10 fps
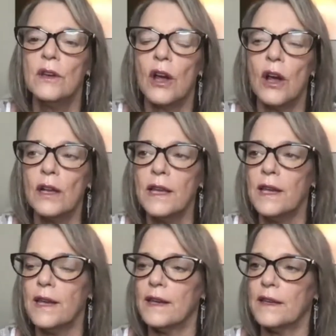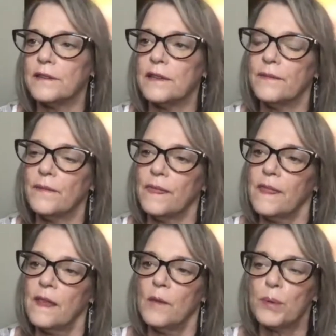Calling in.
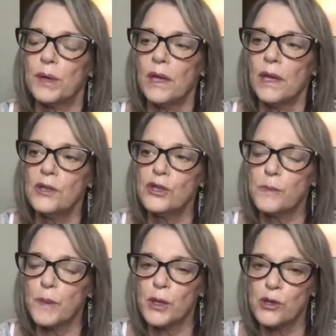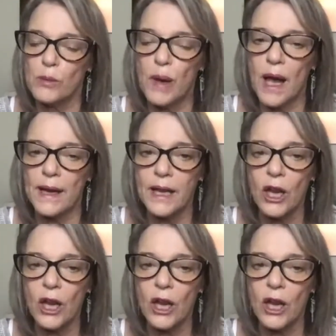Bringing in your spiritual body,